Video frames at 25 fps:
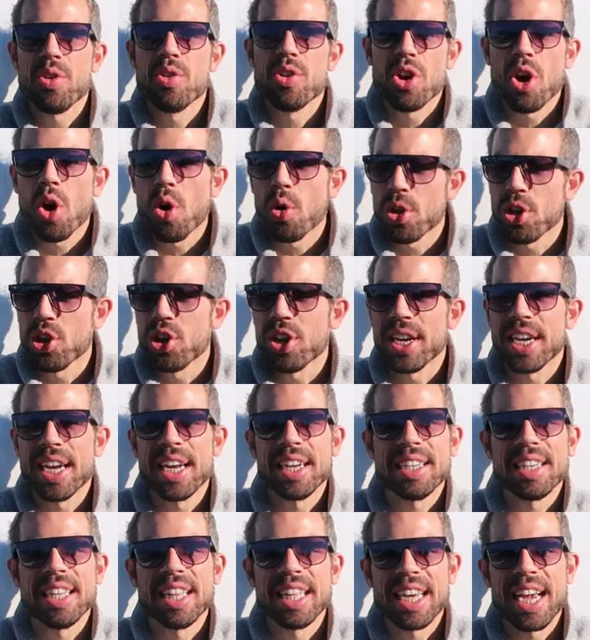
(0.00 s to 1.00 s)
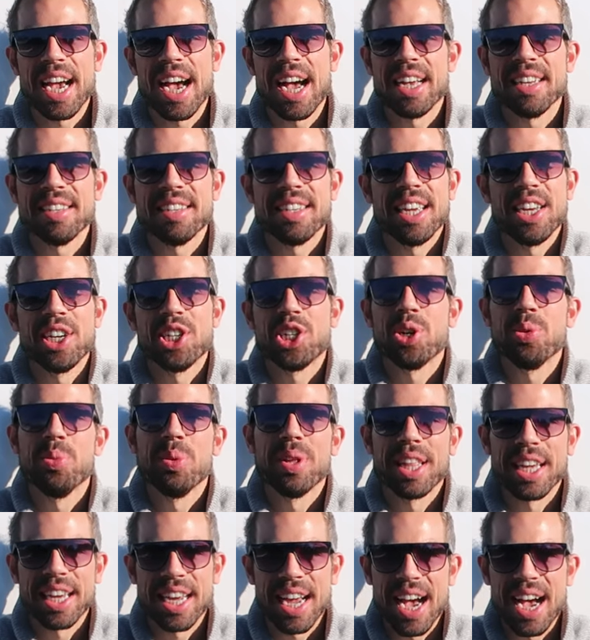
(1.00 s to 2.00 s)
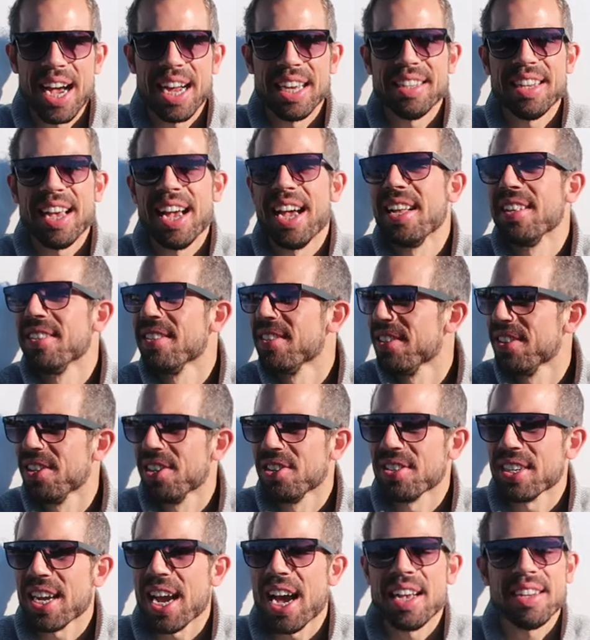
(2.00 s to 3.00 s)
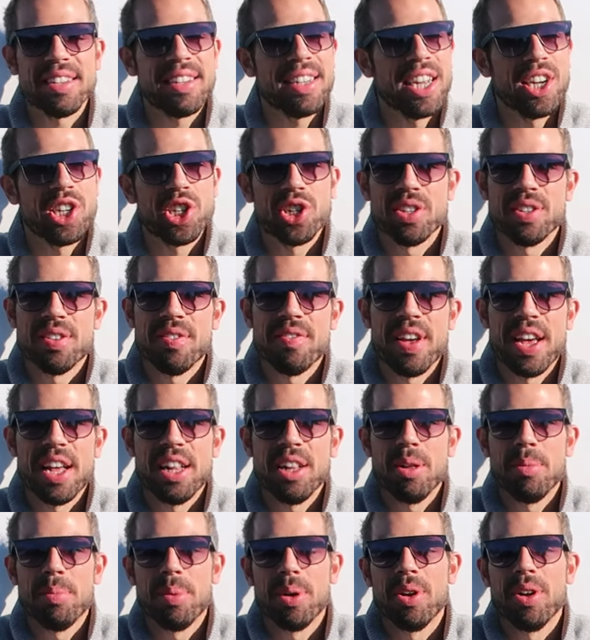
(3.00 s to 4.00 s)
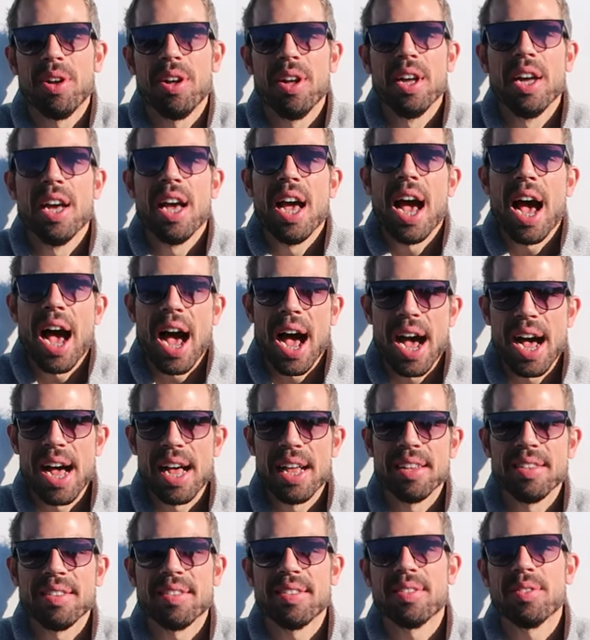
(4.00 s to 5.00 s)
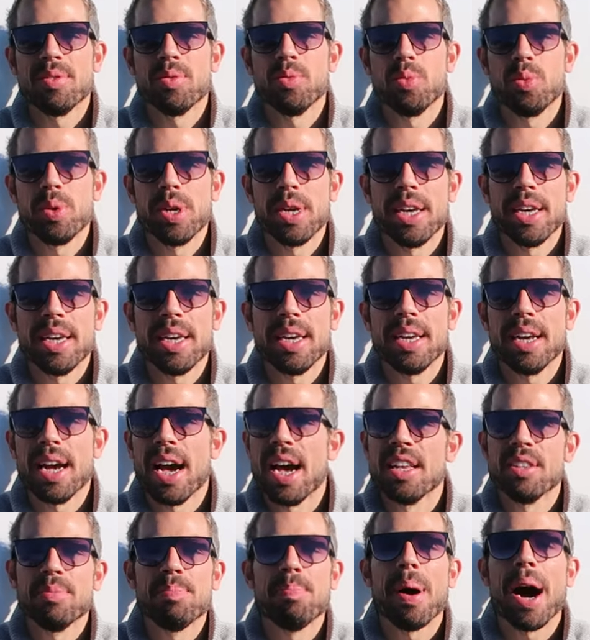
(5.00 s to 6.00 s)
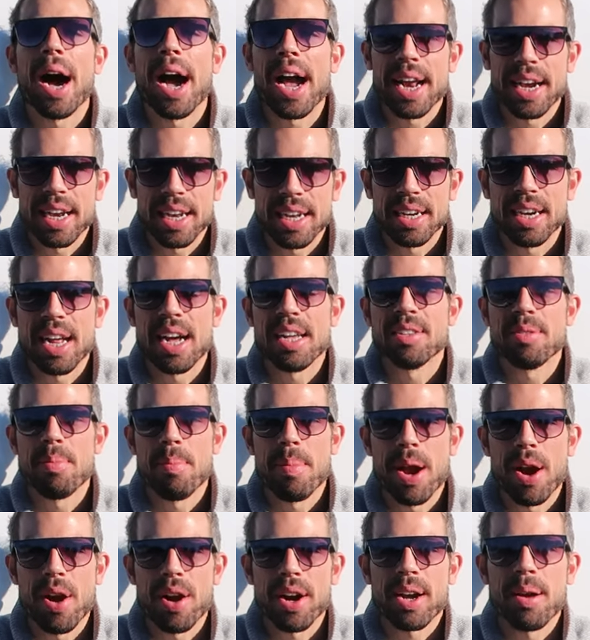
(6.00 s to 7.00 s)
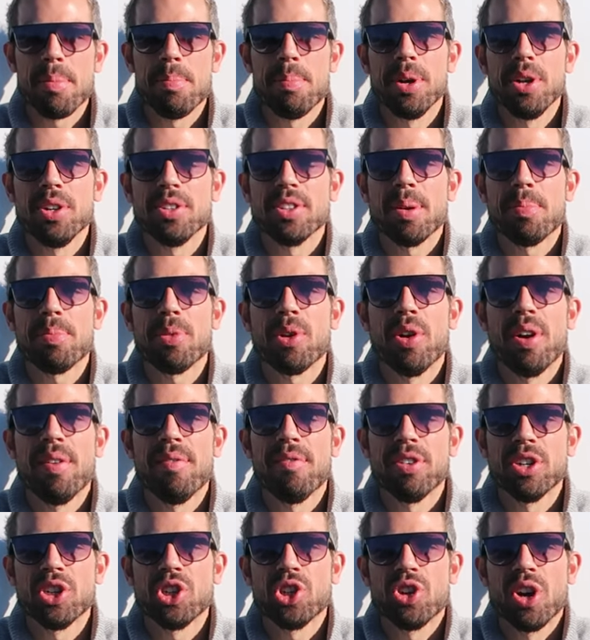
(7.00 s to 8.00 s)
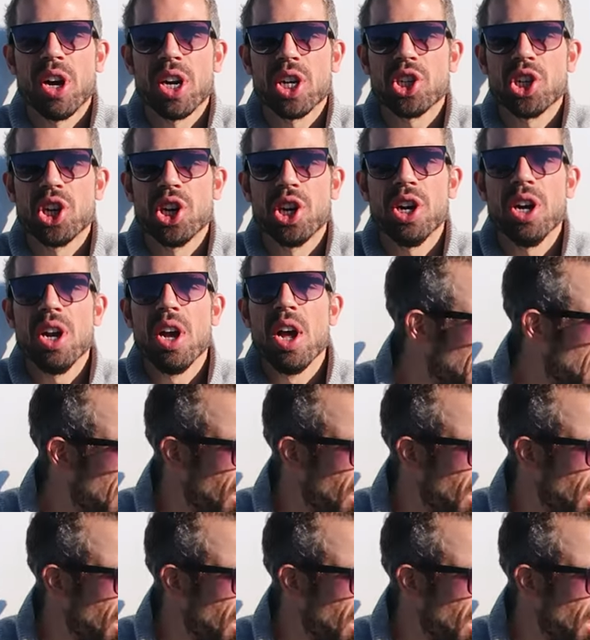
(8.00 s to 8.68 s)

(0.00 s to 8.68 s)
You know you can get to the gas station when the gas ends and there's gas stations available as America builds up their infrastructure.